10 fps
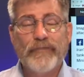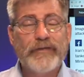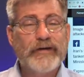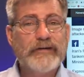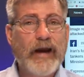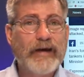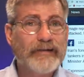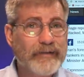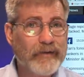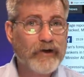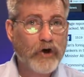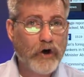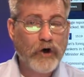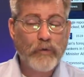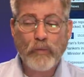The attack did
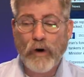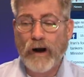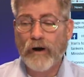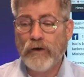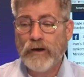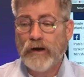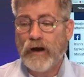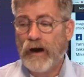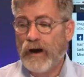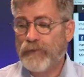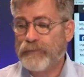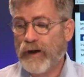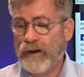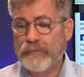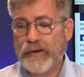occur while the
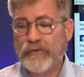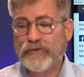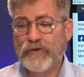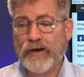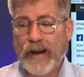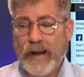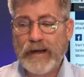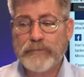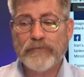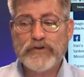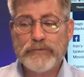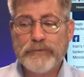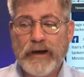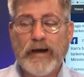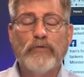Prime Minister Abe of
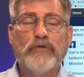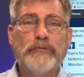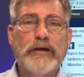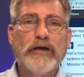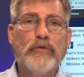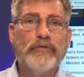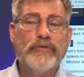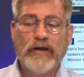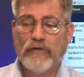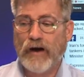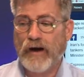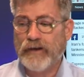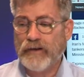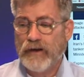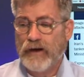Japan was meeting with
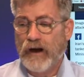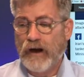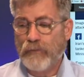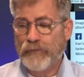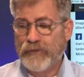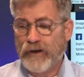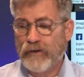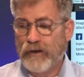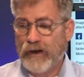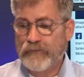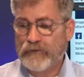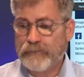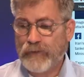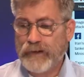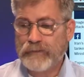Tehran with their
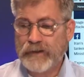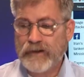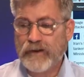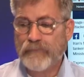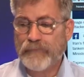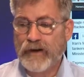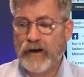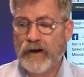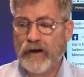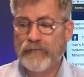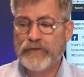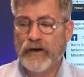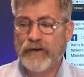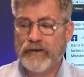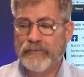supreme leader,
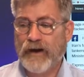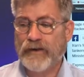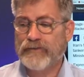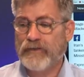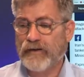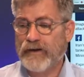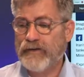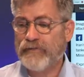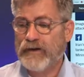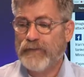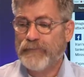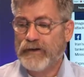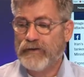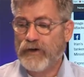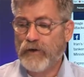Javad Zarif.
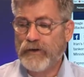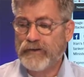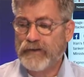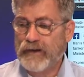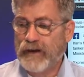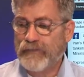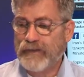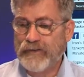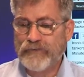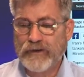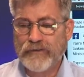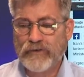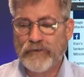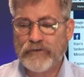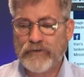Noted the
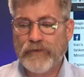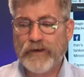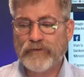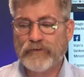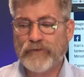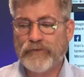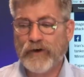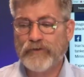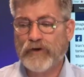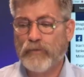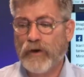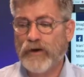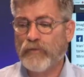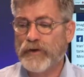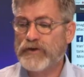incidents on the two vessels on Thursday,
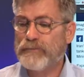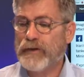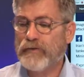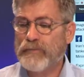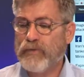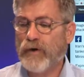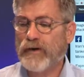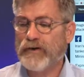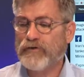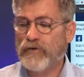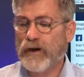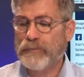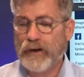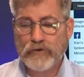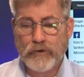one of which had been reportedly
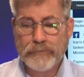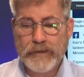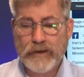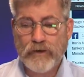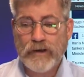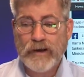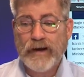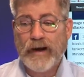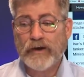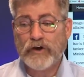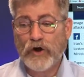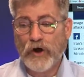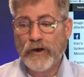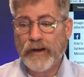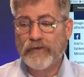struck by a torpedo, had
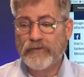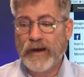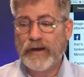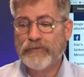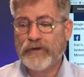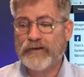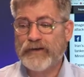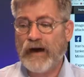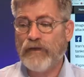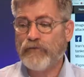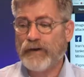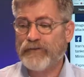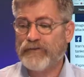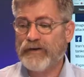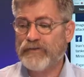occurred as Abe sat down for
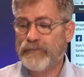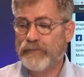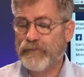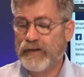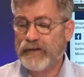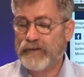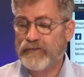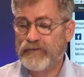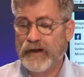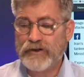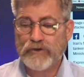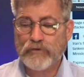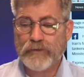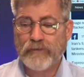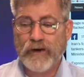extensive and friendly
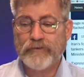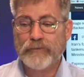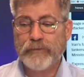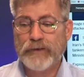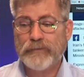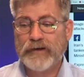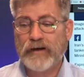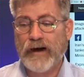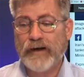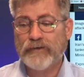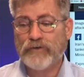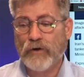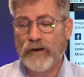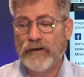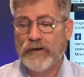discussions with Iran's supreme leader,
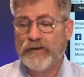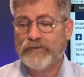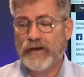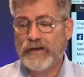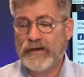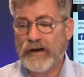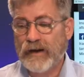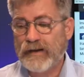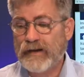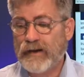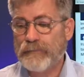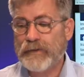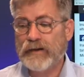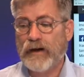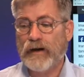Ayatollah Sayyid Ali
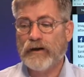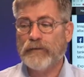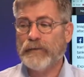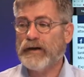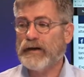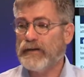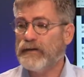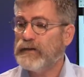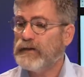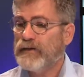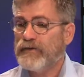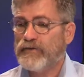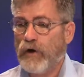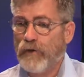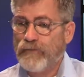Khamenei.
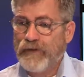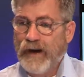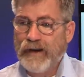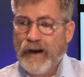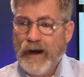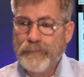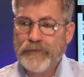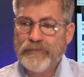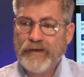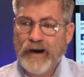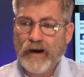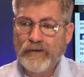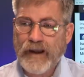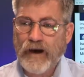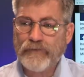So that happened
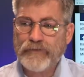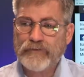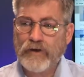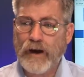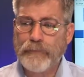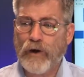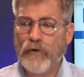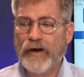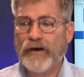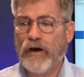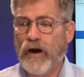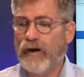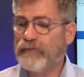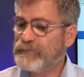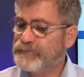there. Now, to top all that
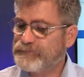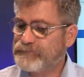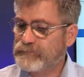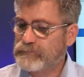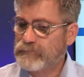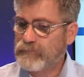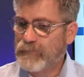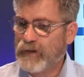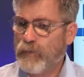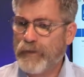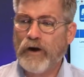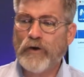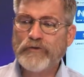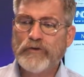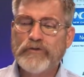off, we
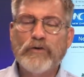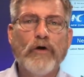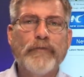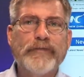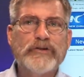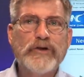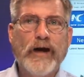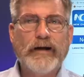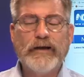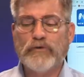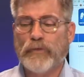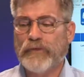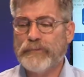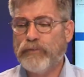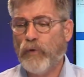also saw that the Chinese were
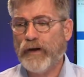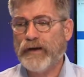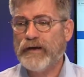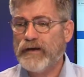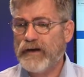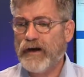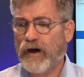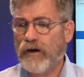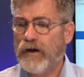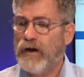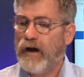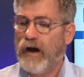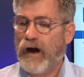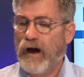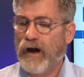reporting here,
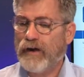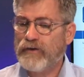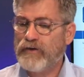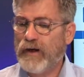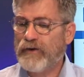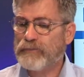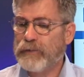U.S.